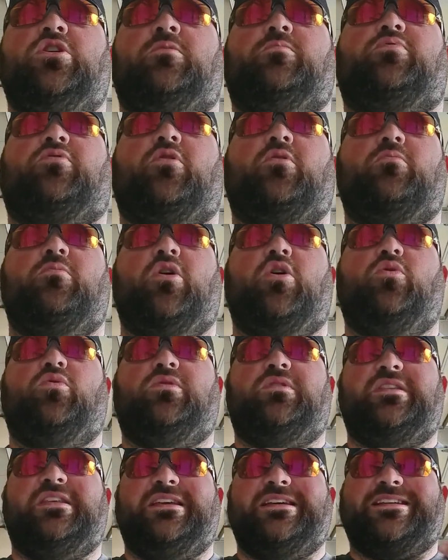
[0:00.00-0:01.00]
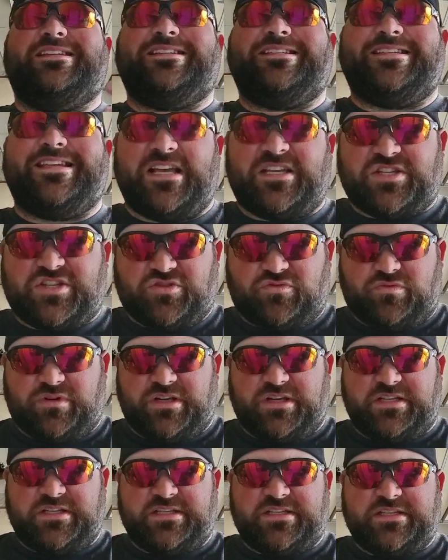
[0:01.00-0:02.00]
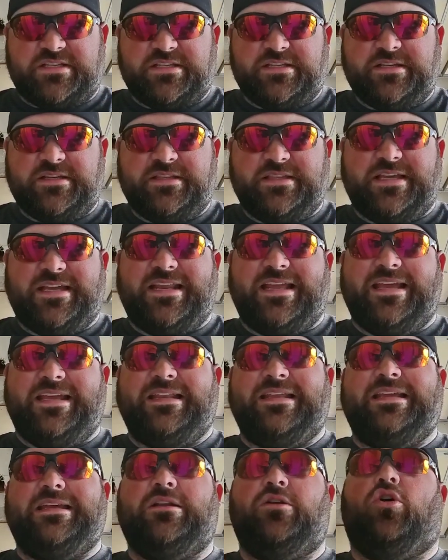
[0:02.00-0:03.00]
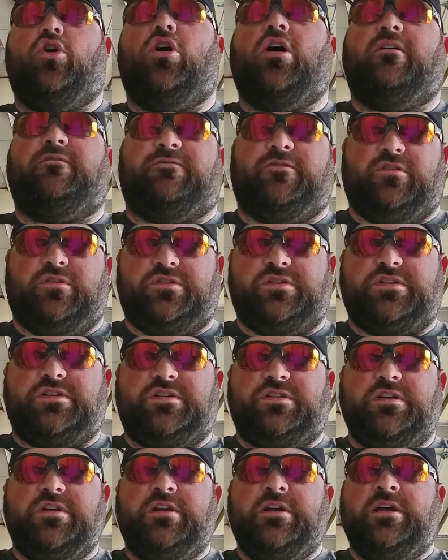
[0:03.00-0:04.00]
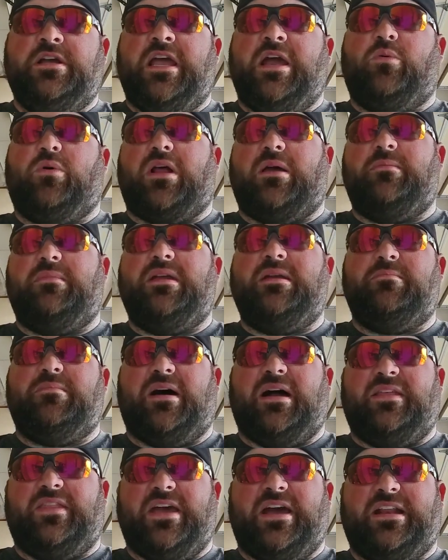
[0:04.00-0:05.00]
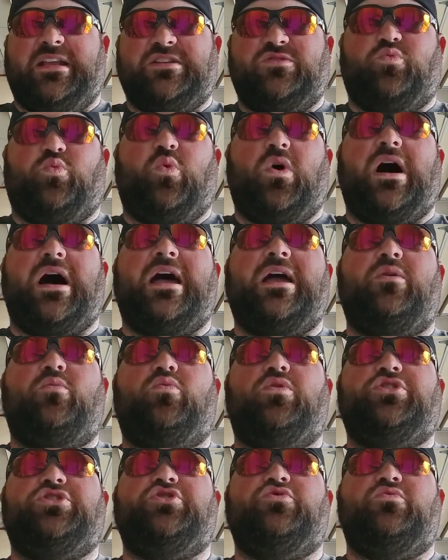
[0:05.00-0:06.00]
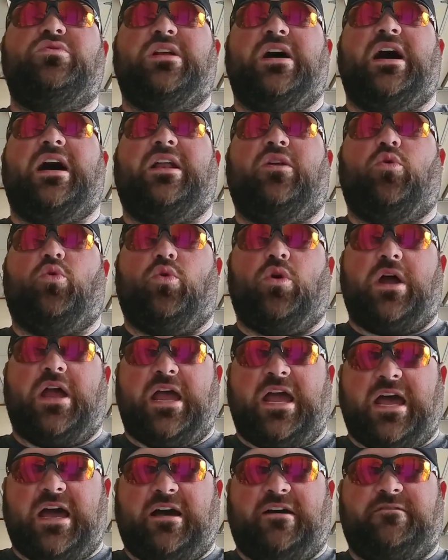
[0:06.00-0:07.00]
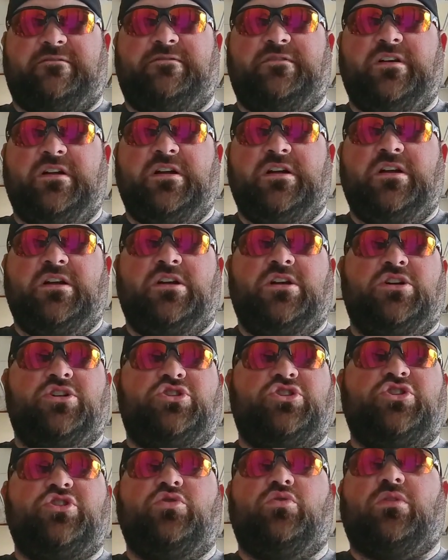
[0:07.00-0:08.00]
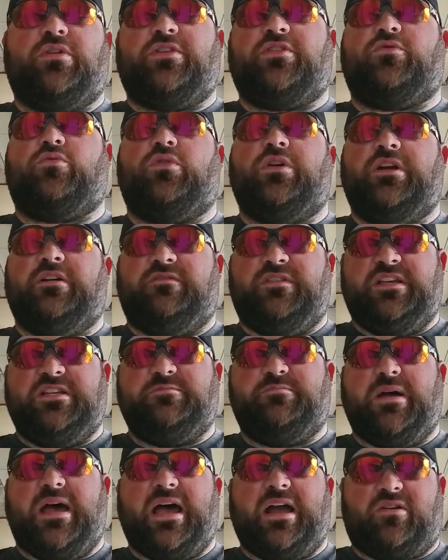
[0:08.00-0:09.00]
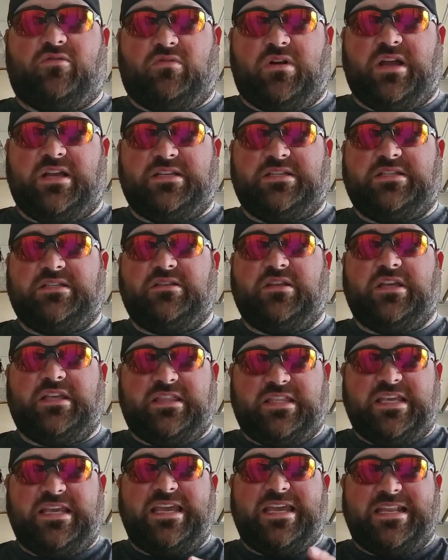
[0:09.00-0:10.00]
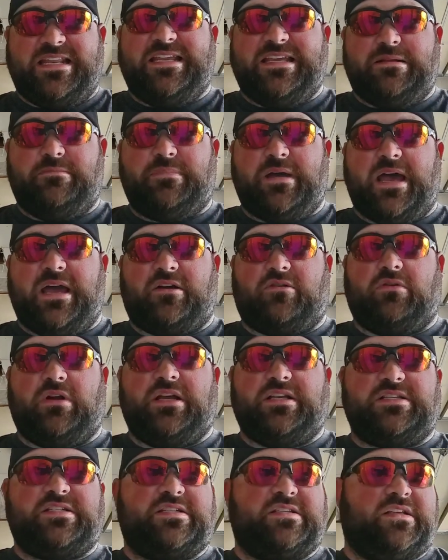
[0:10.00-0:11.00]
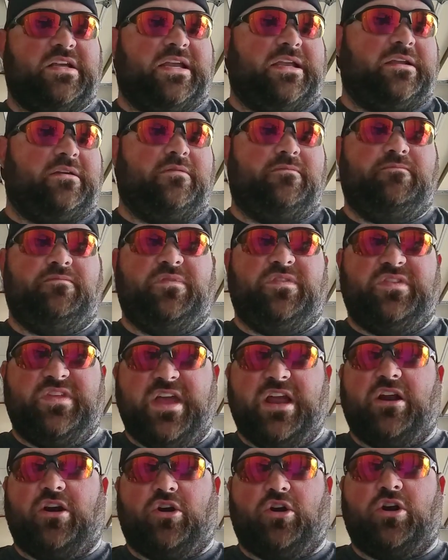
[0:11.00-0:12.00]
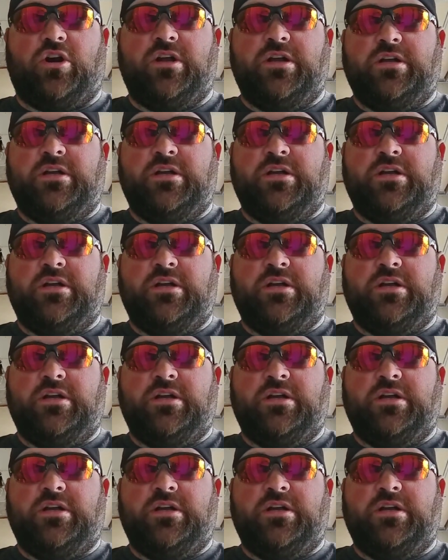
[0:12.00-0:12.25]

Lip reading: promote the accessories that Indian offers? And what I mean by that is, why would you not have 2 or 3 of these backrests, like the Indian backrests, like there?